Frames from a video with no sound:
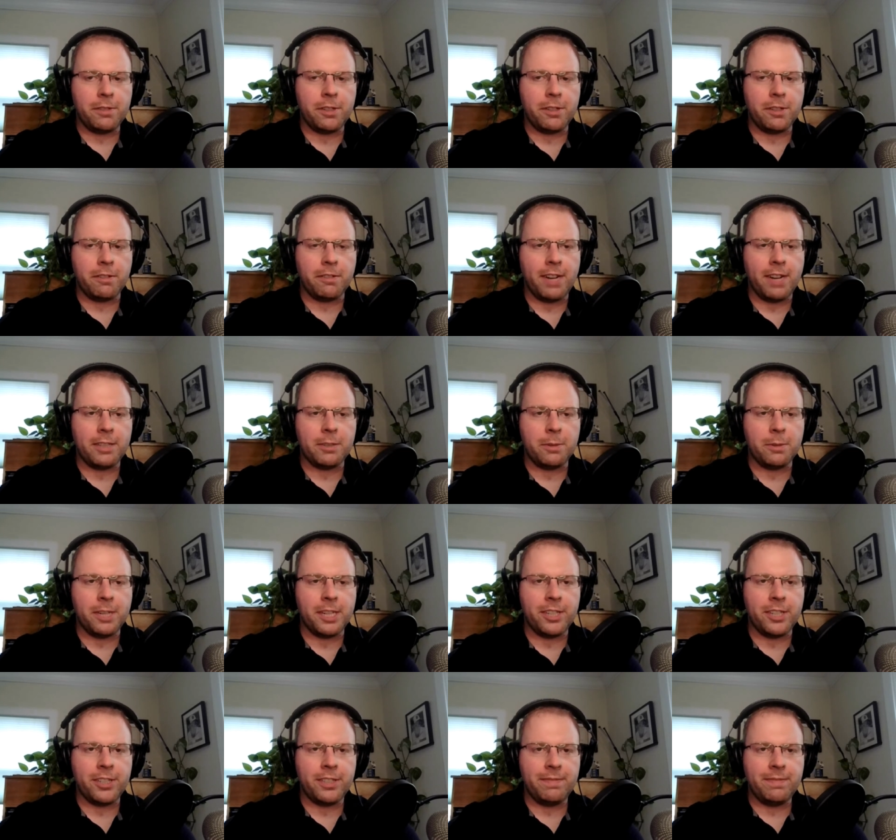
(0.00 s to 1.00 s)
your
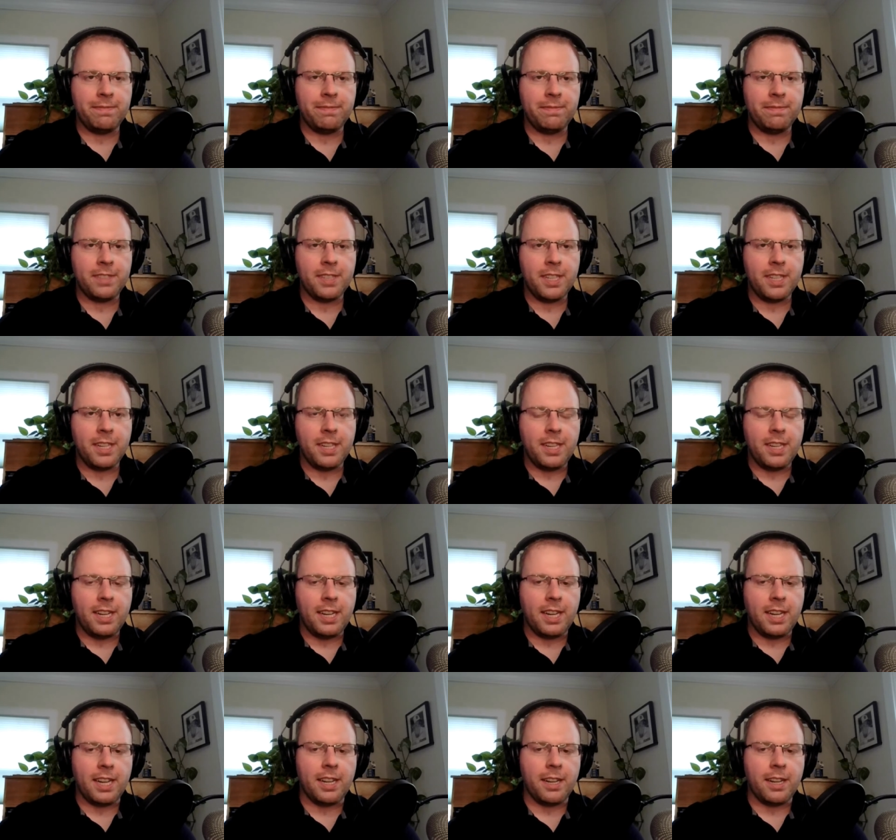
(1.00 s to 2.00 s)
graduation
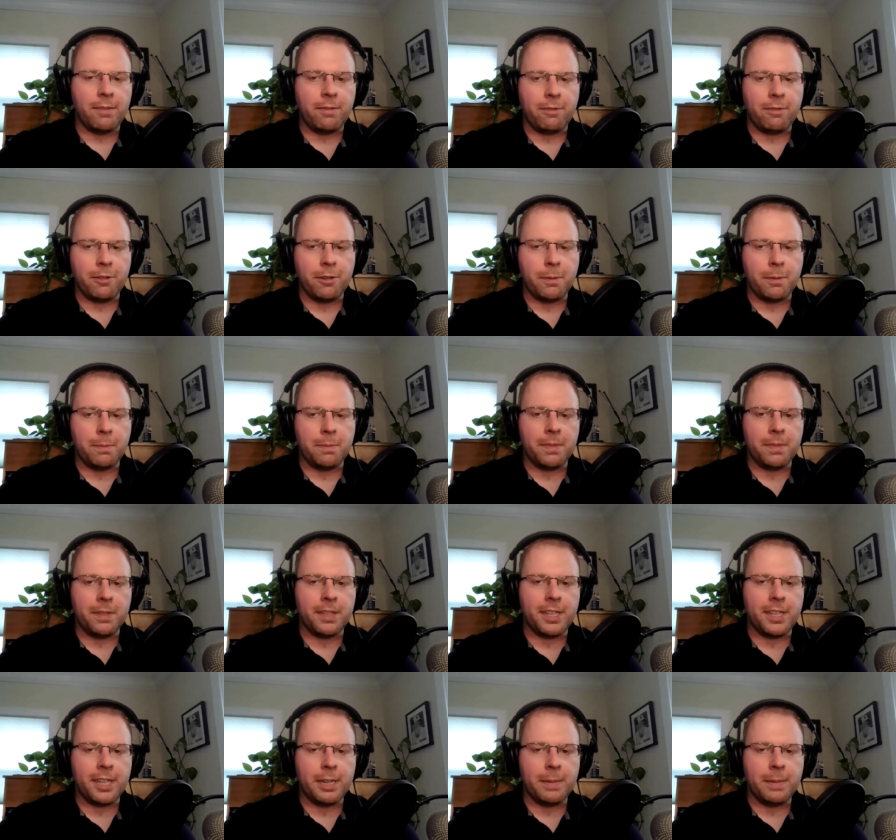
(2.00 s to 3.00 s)
and from
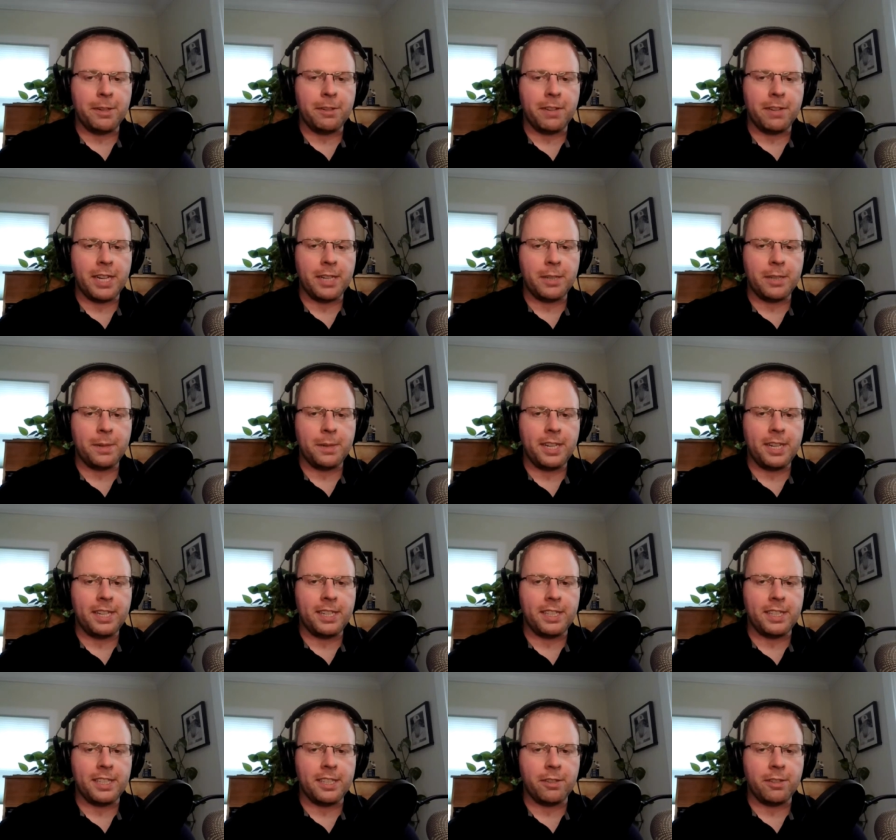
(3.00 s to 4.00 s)
the time you
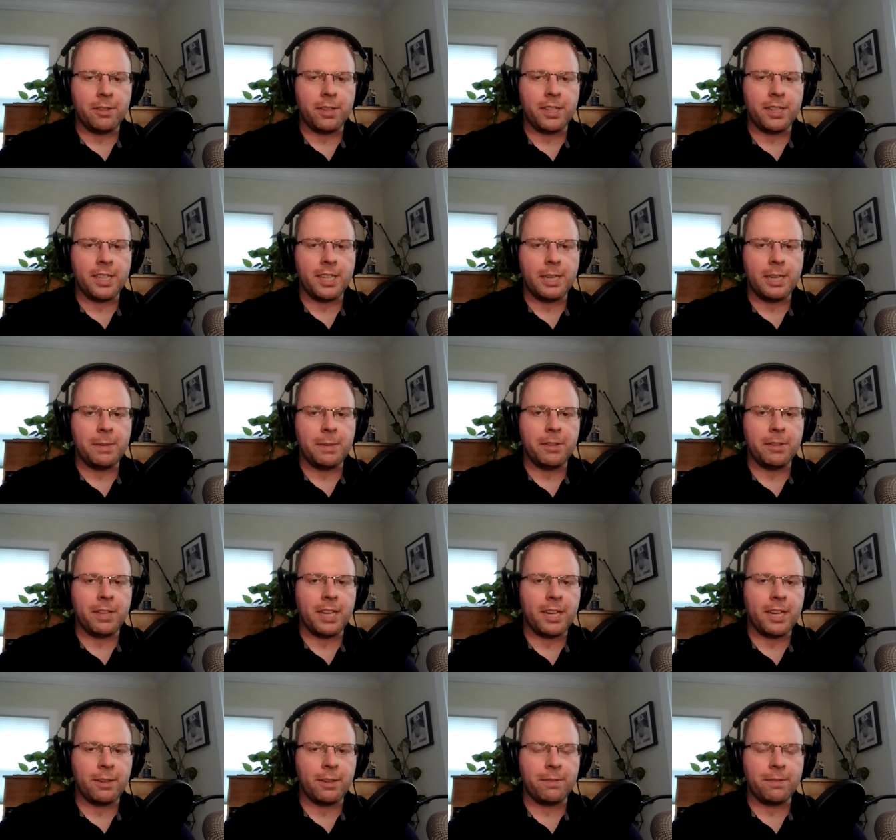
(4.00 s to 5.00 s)
graduated until the time you
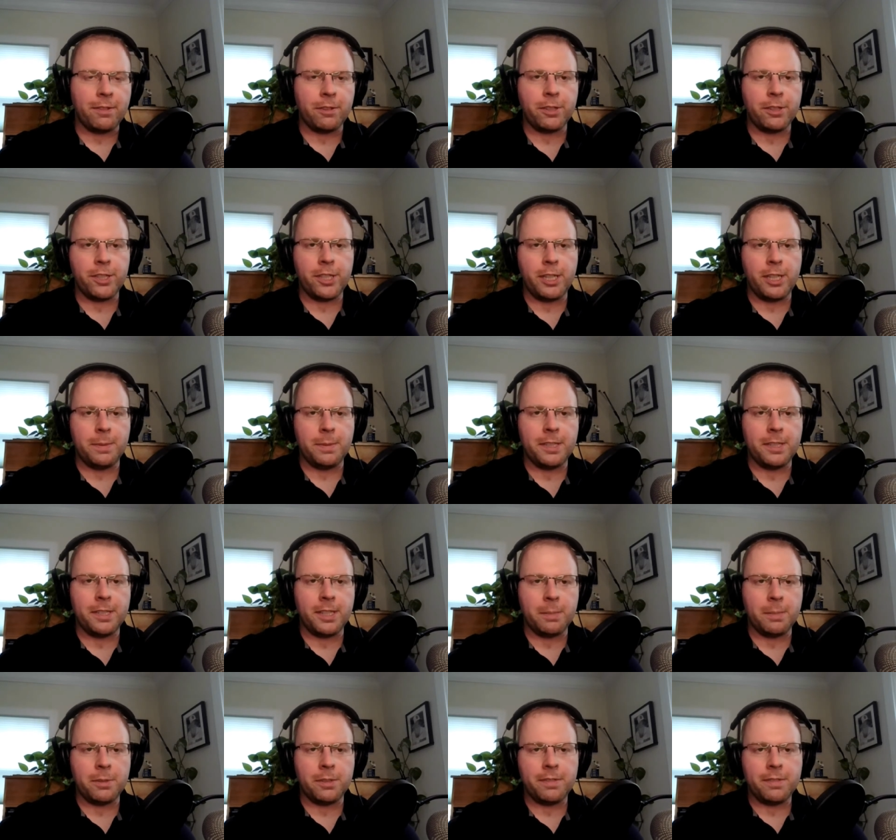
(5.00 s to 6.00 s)
land your first job at
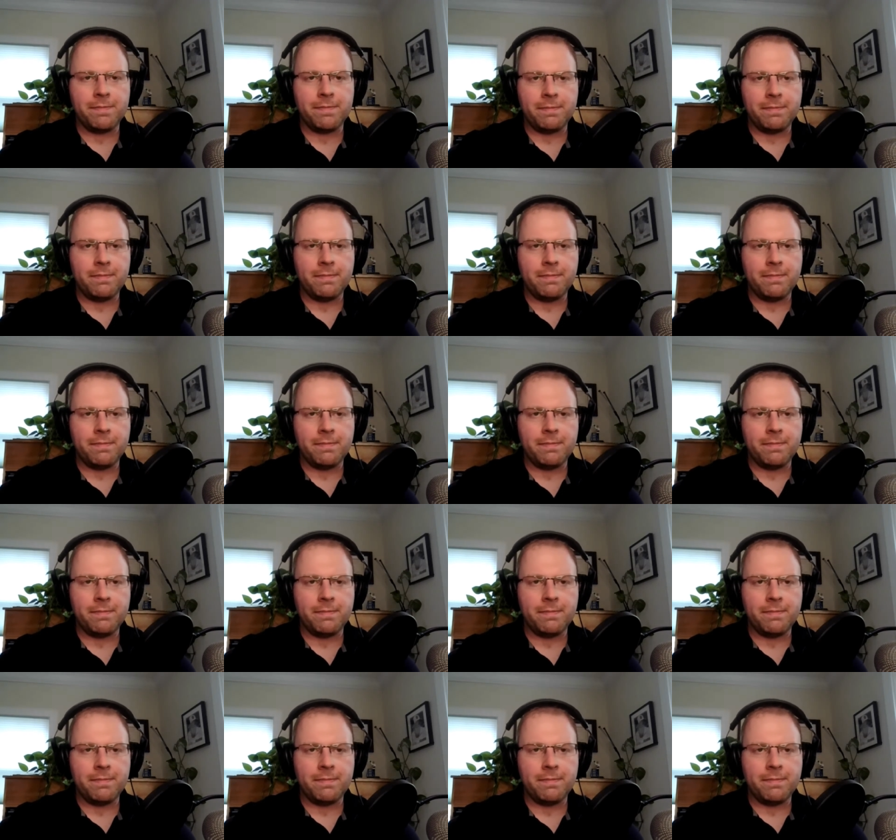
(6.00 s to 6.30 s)
Cyprus.